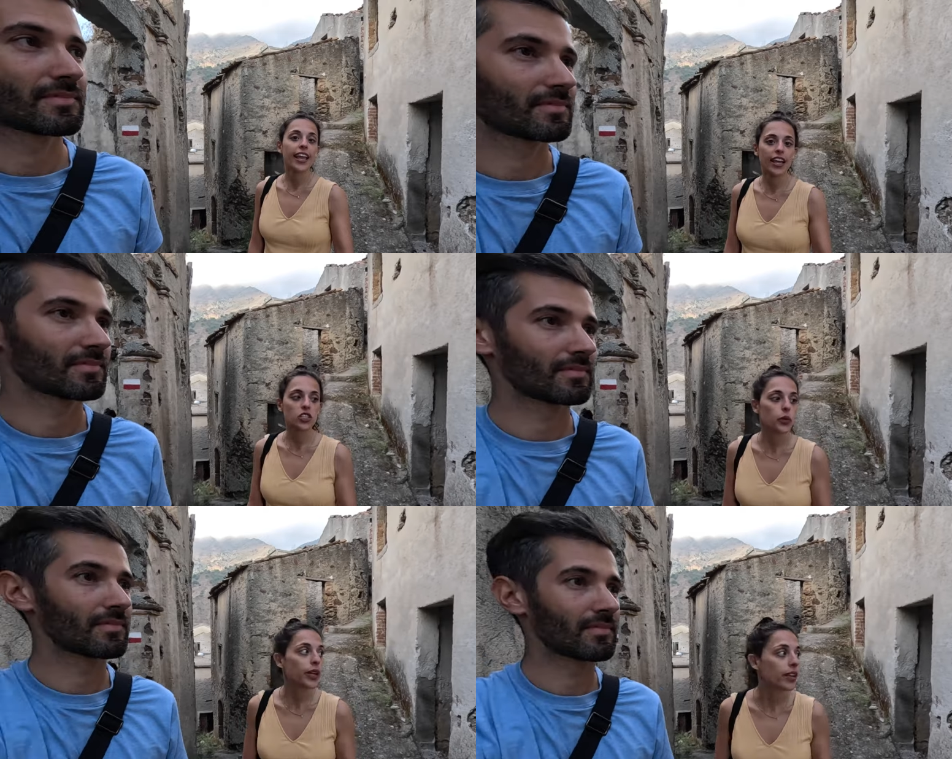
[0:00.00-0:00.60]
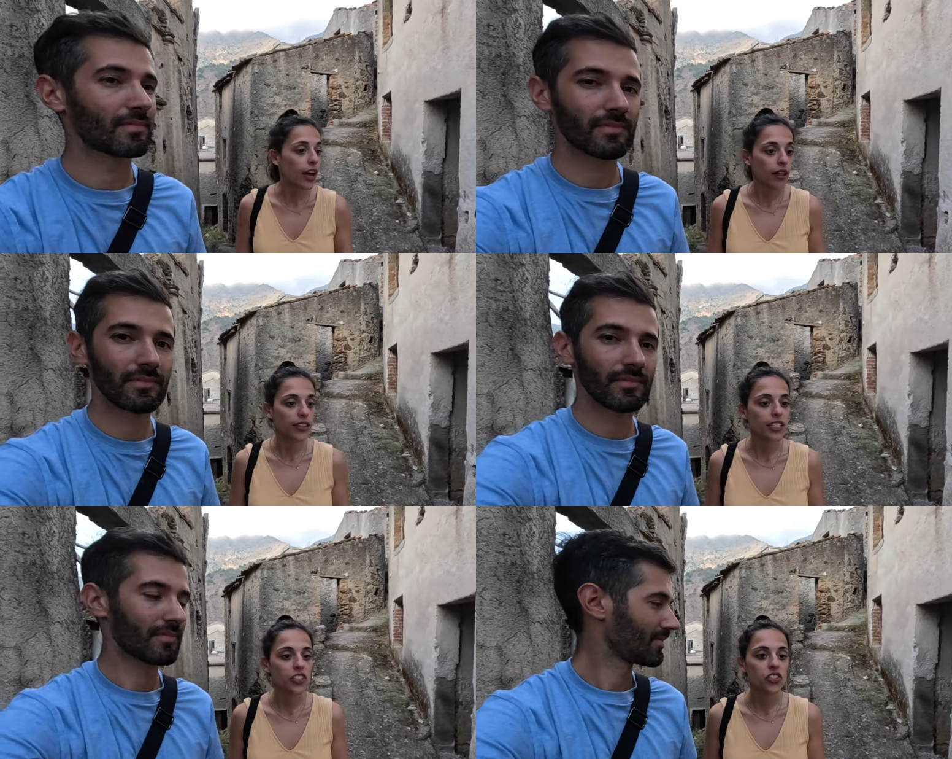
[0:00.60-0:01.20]
Speaker 1: had to
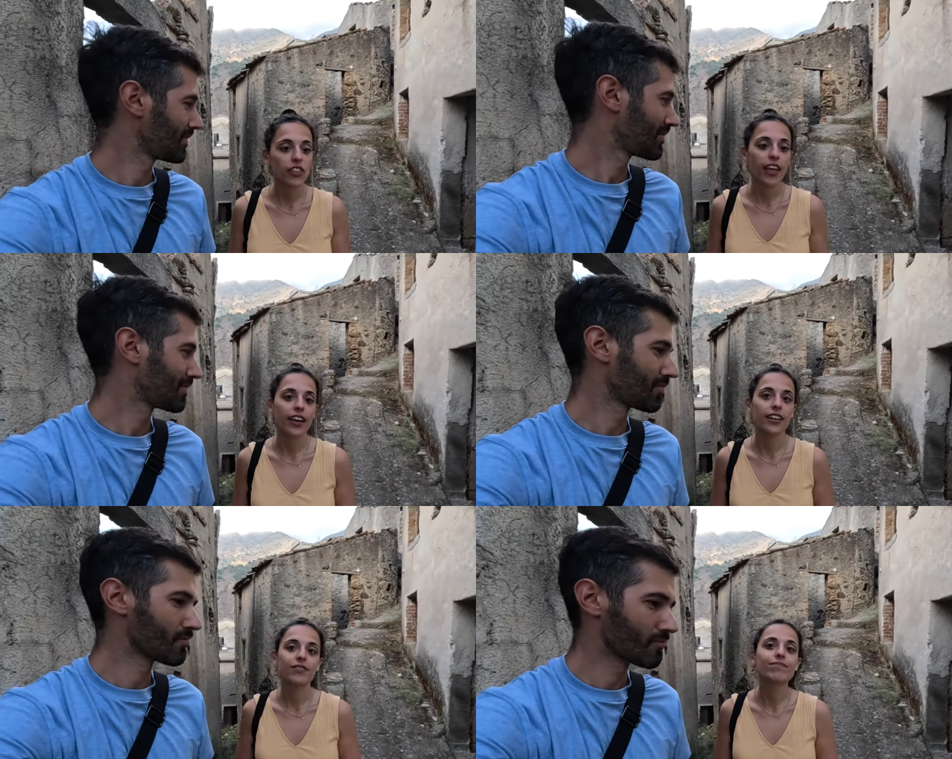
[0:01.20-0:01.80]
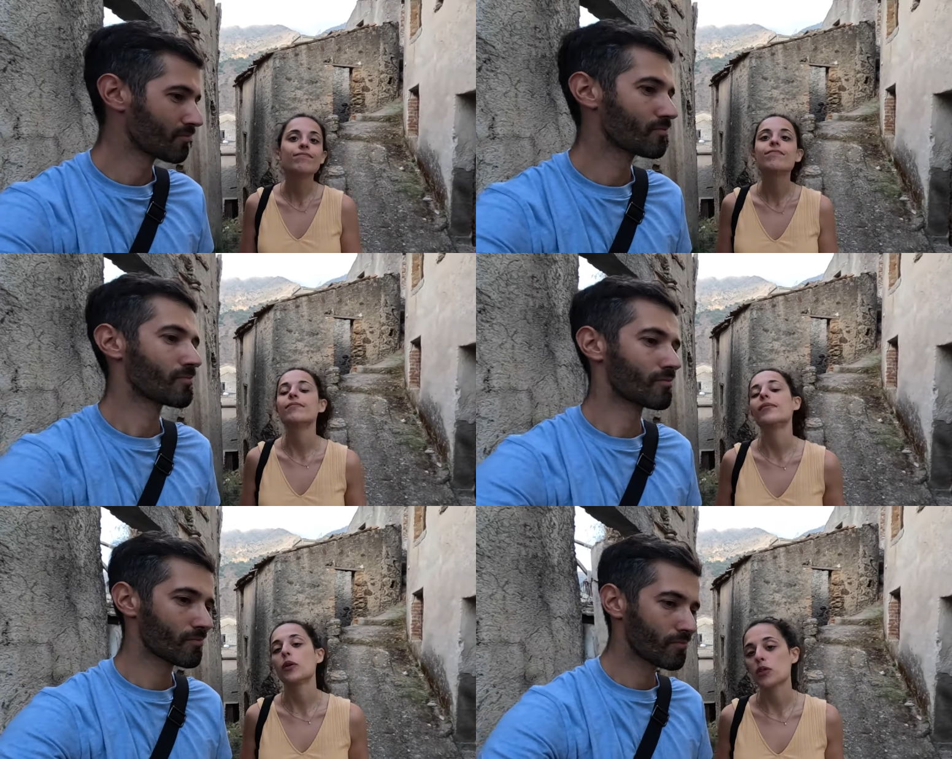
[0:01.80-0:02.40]
acknowledge that
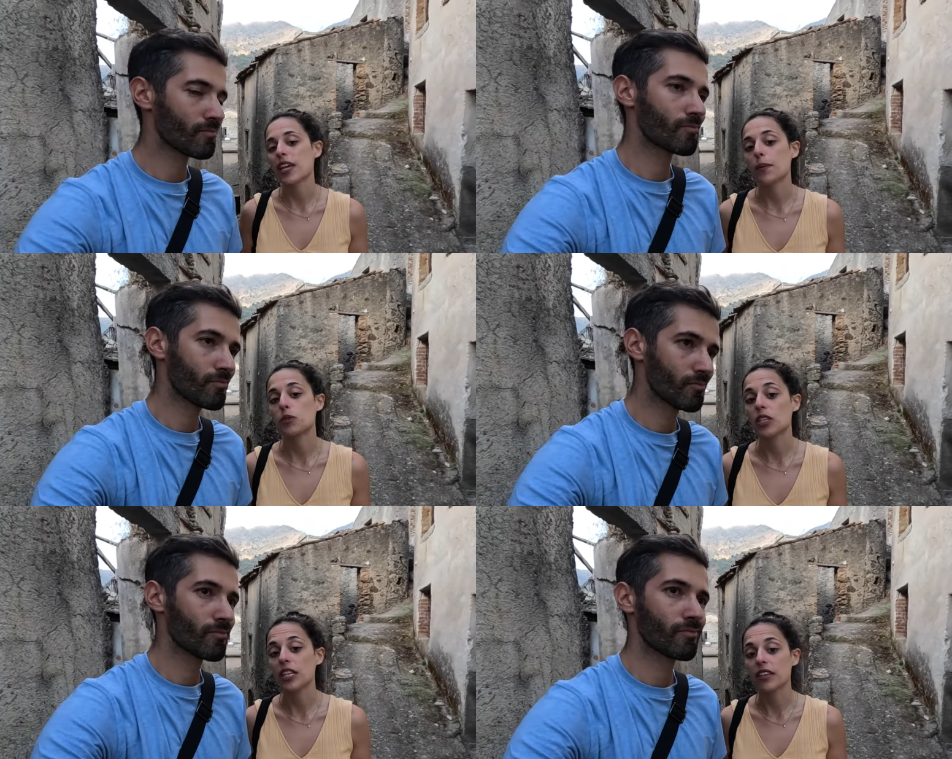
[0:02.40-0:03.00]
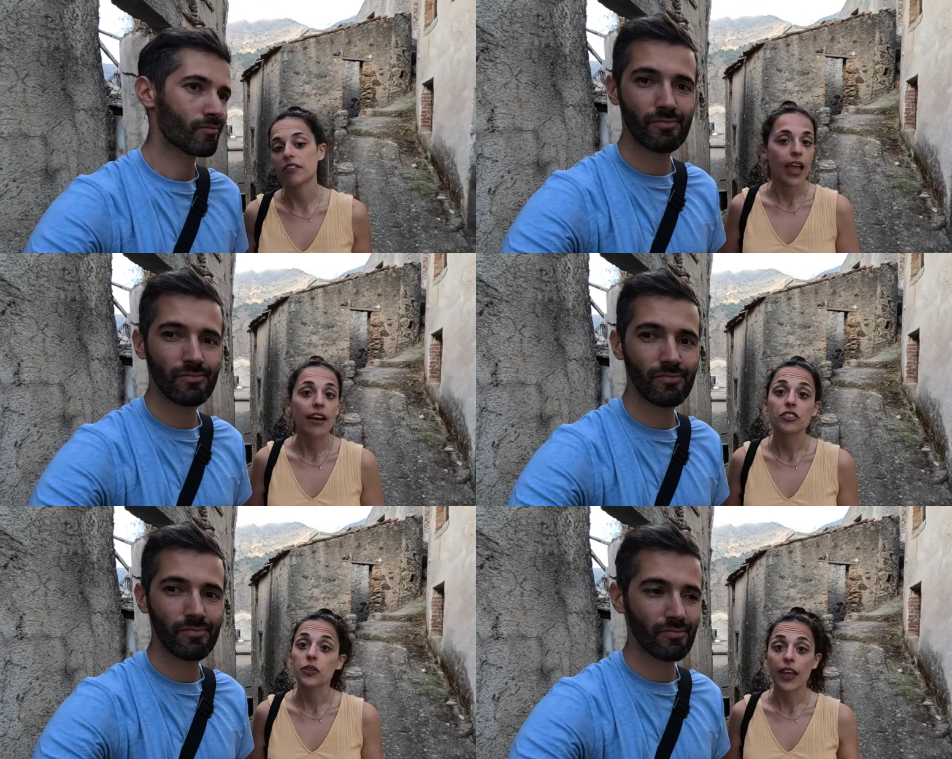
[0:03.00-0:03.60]
it was time to leave.
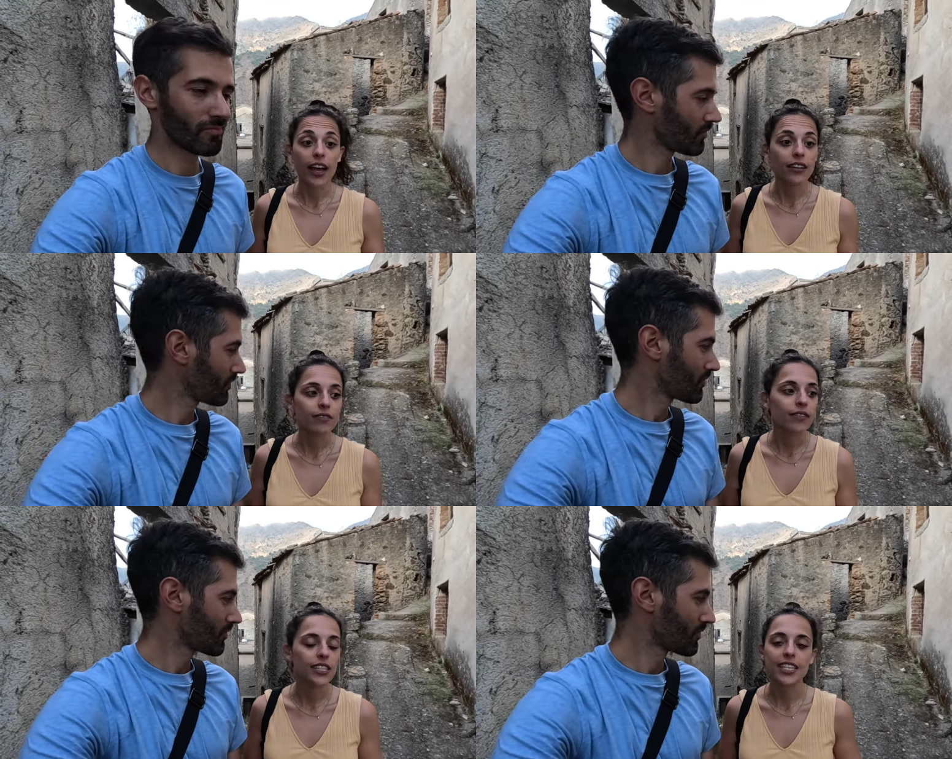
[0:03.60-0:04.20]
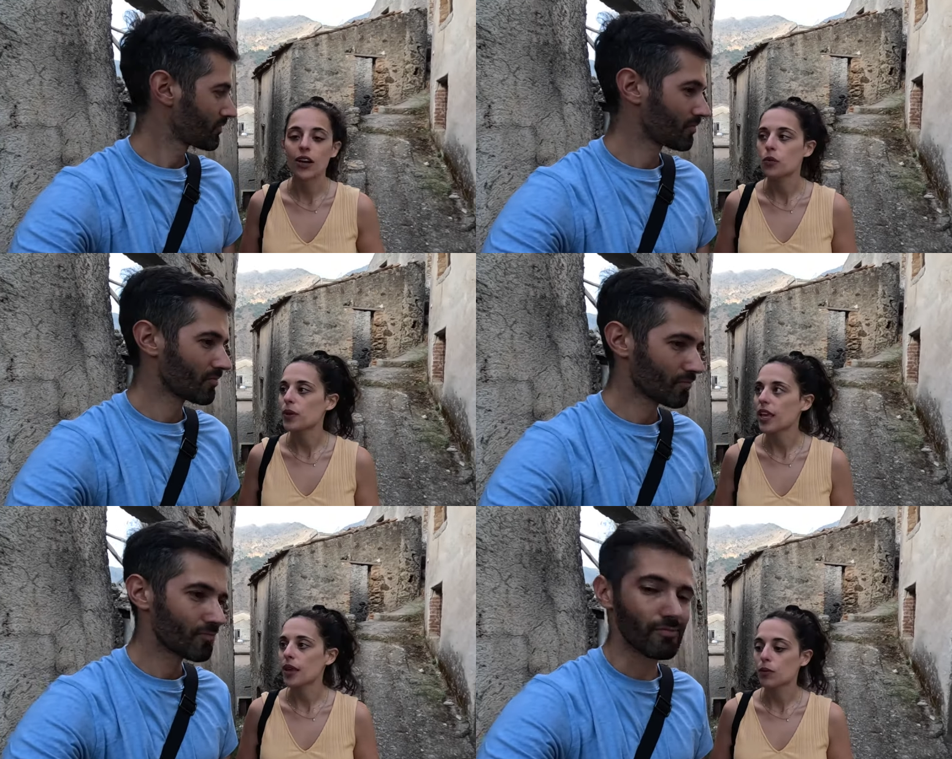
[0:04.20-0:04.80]
After that, the town
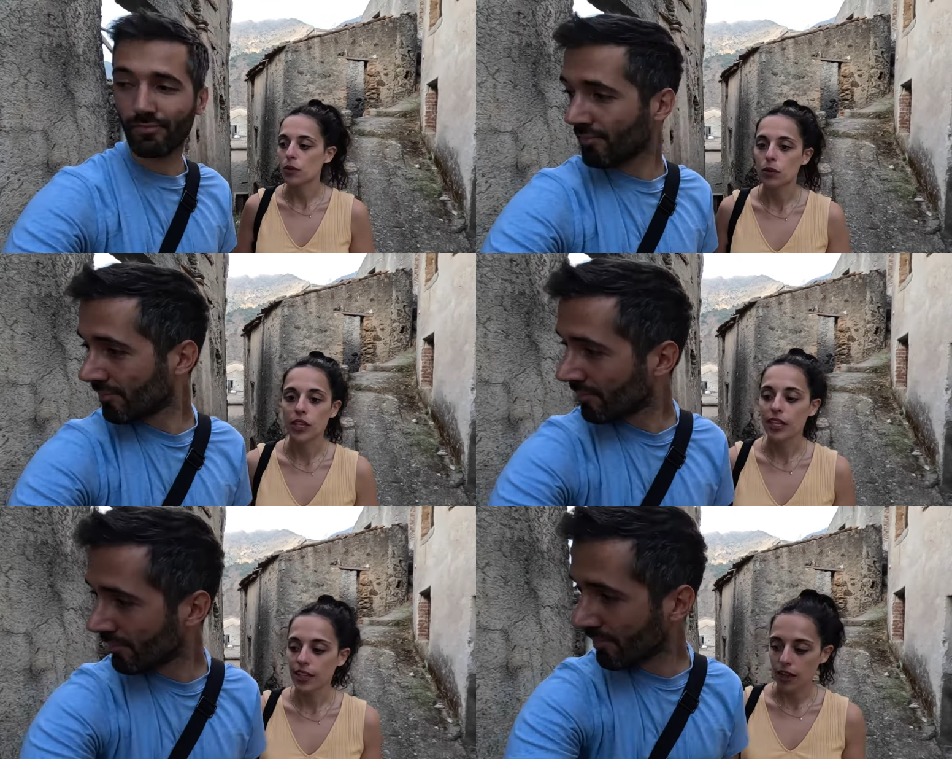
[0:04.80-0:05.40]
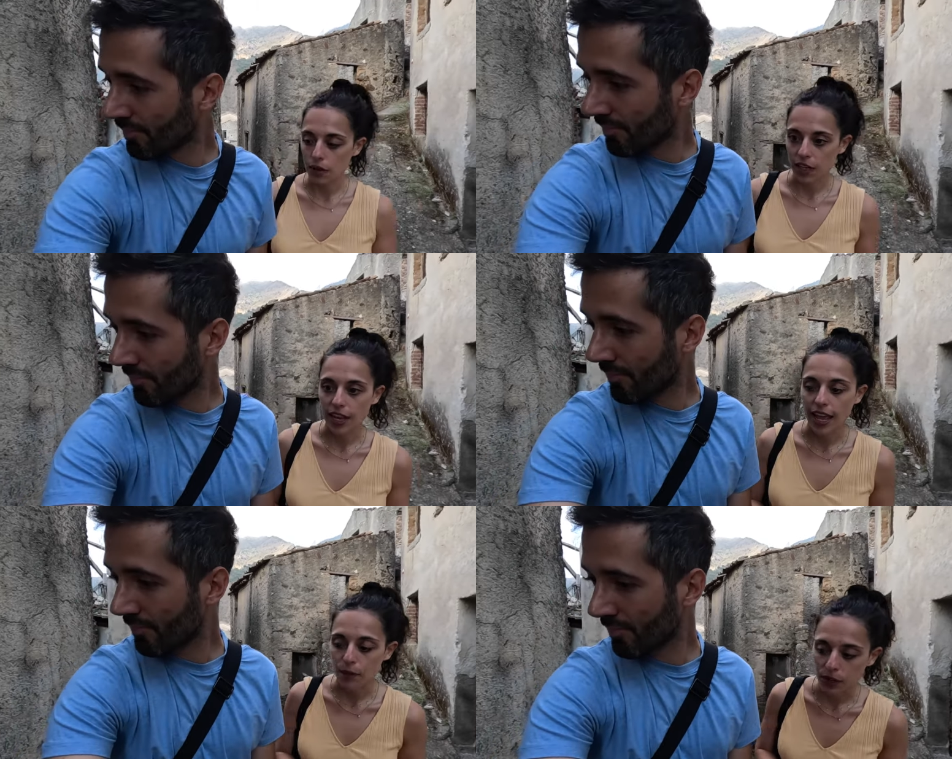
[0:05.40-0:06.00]
became completely
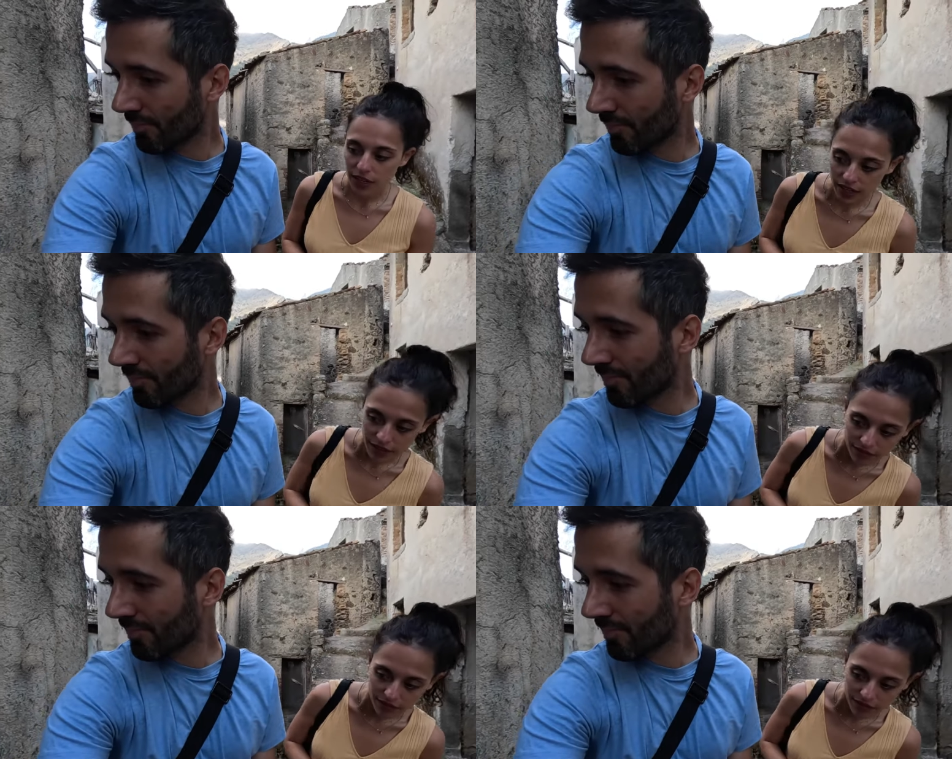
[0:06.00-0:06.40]
uninhabited.